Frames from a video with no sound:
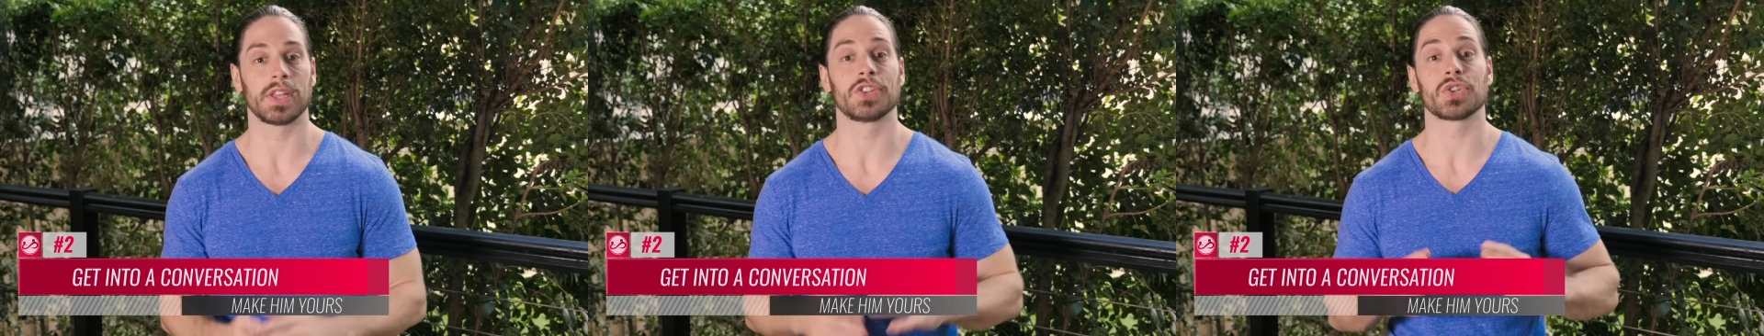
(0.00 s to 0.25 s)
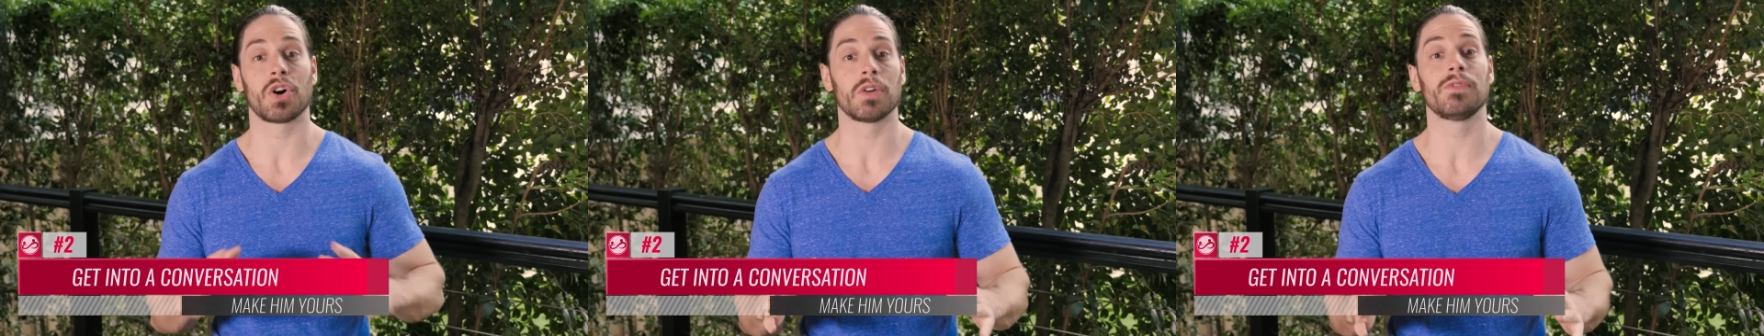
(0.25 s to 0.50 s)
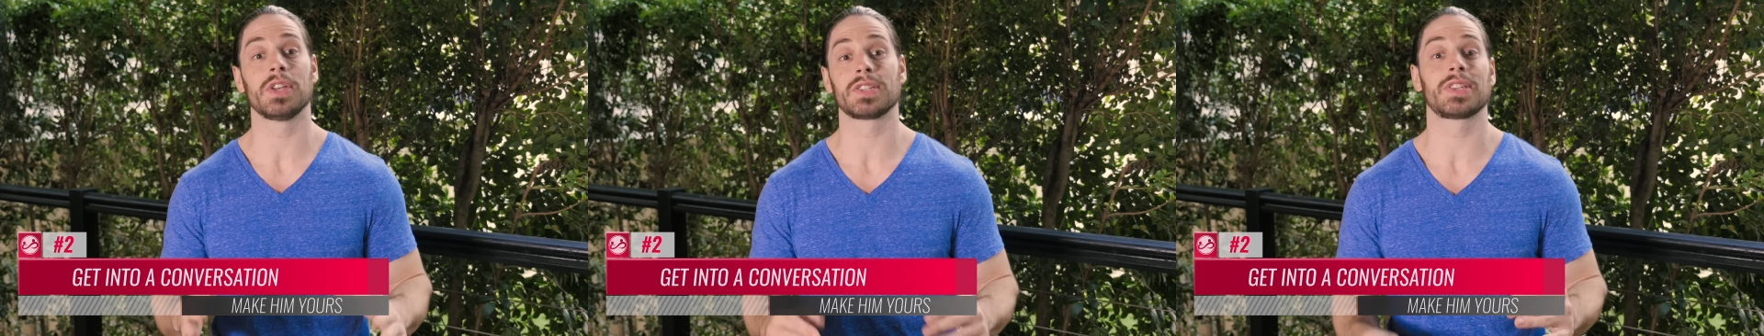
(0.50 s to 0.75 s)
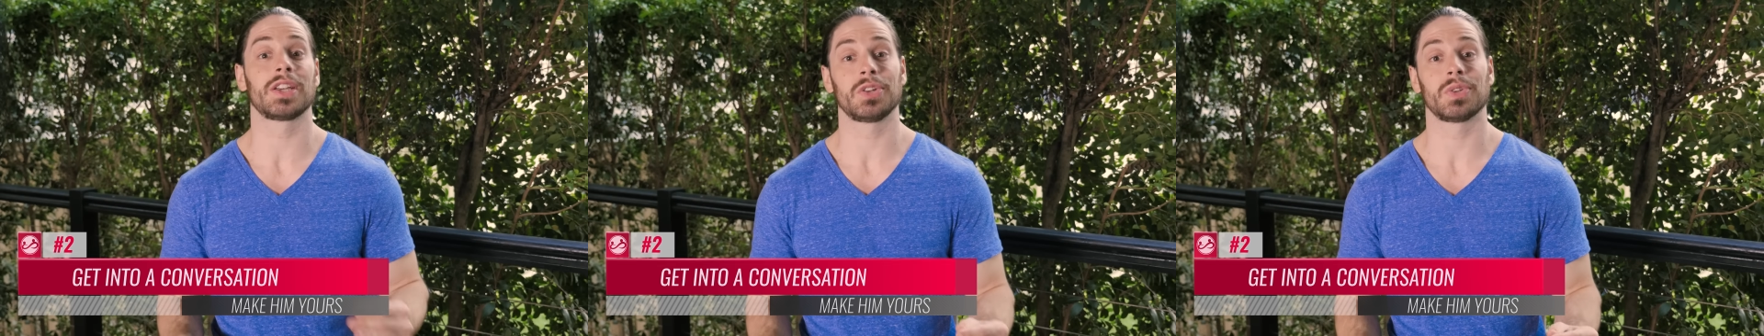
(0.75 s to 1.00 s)
then it's obvious
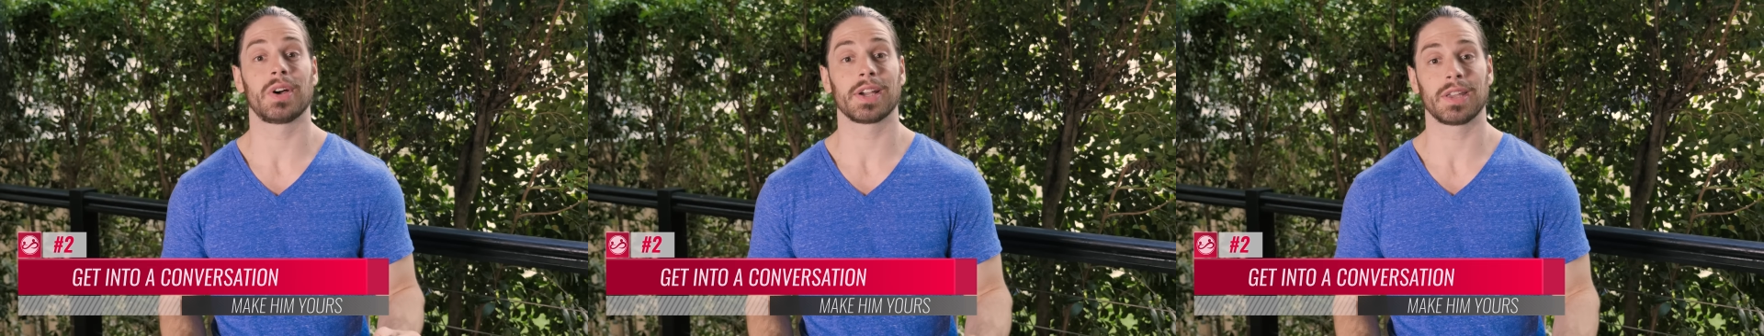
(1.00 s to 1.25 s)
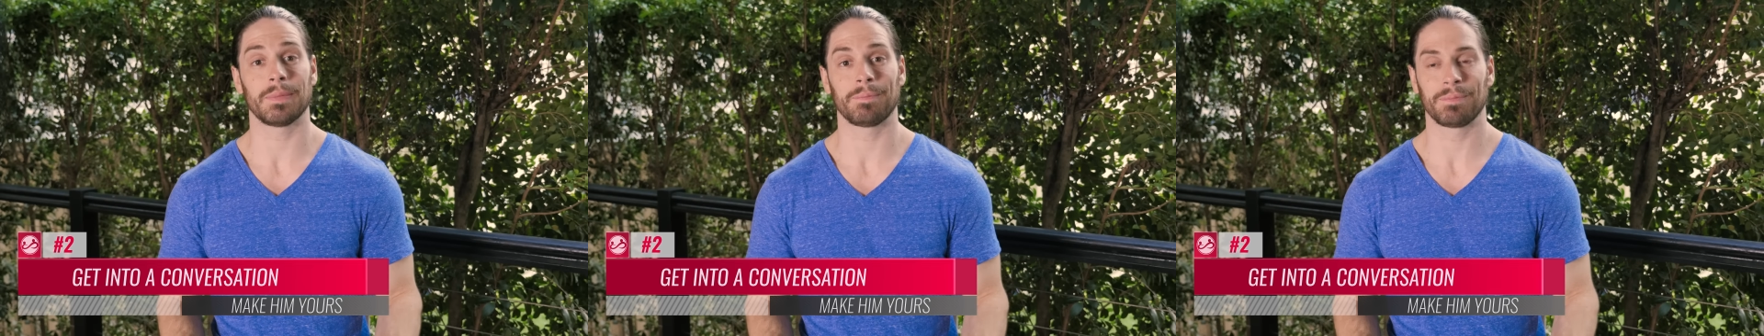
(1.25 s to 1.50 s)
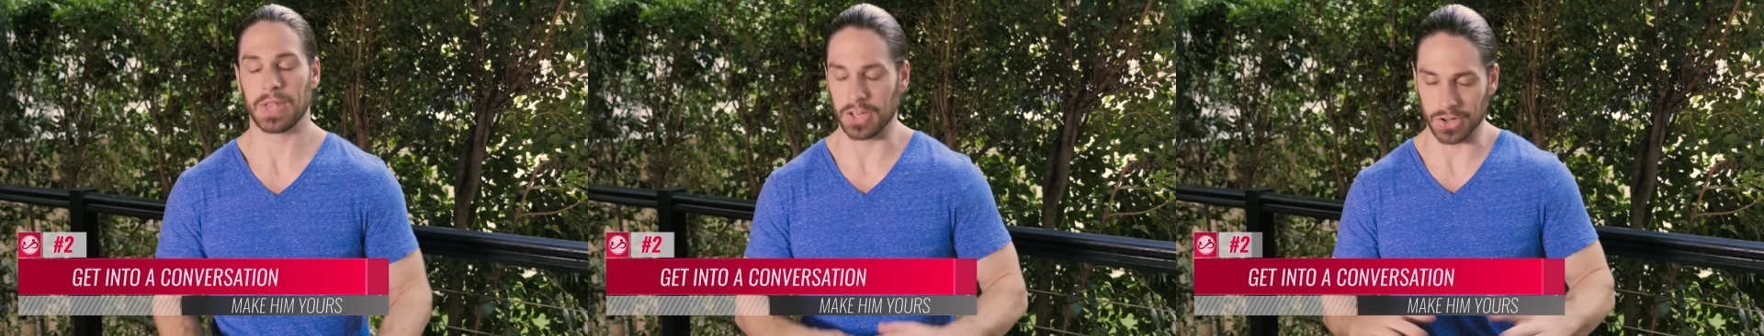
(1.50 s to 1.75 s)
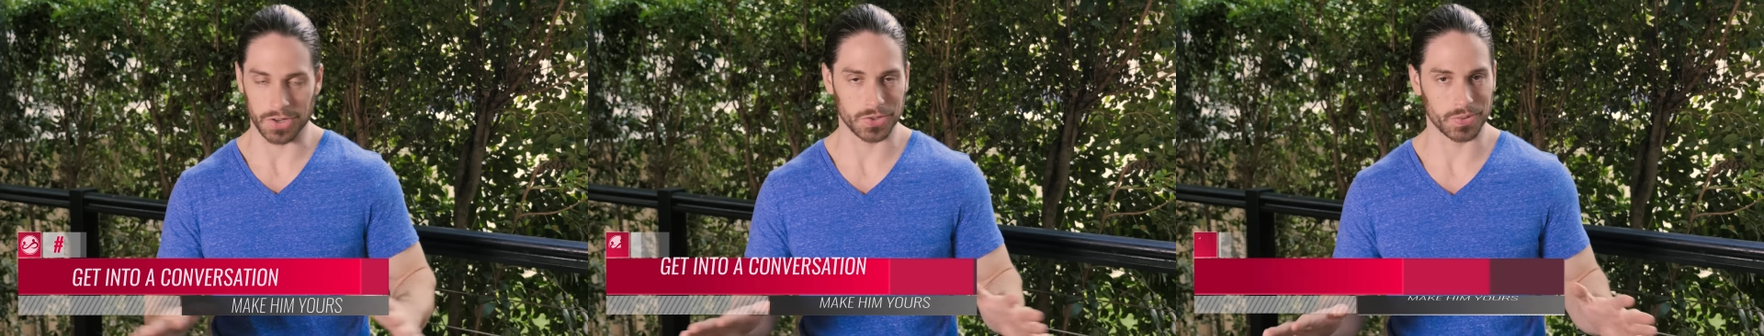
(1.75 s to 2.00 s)
that you like him. He
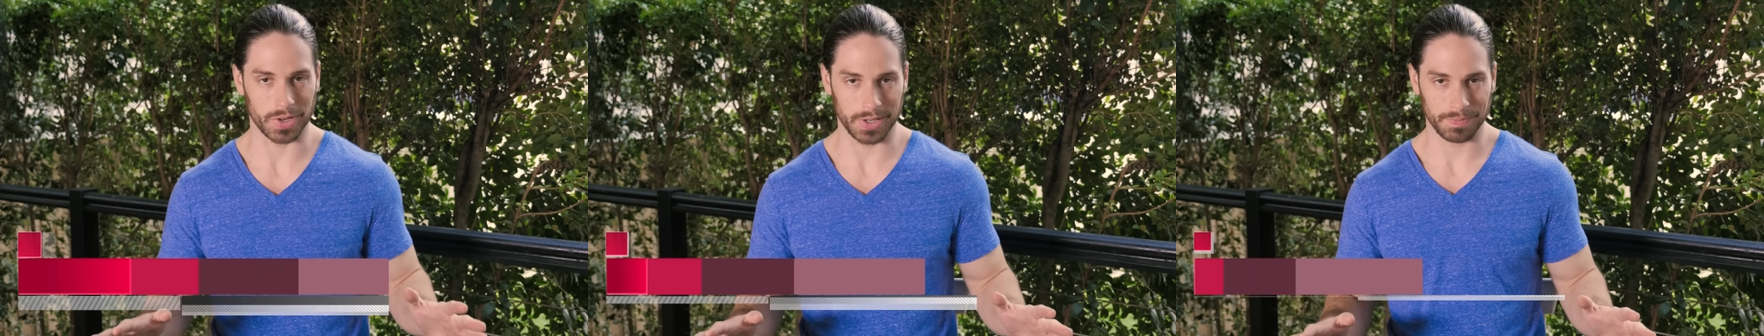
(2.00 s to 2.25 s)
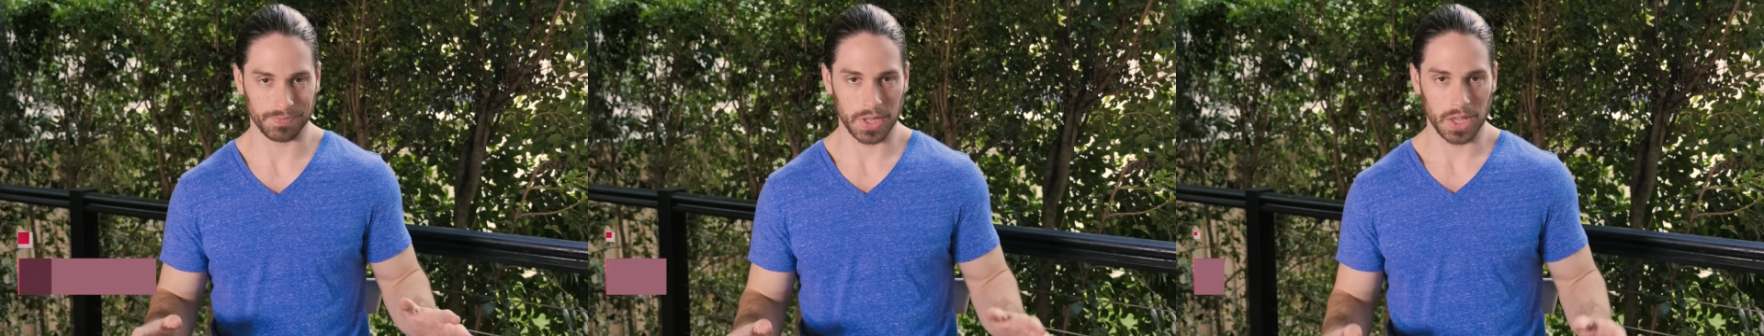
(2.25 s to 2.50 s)
knows, right?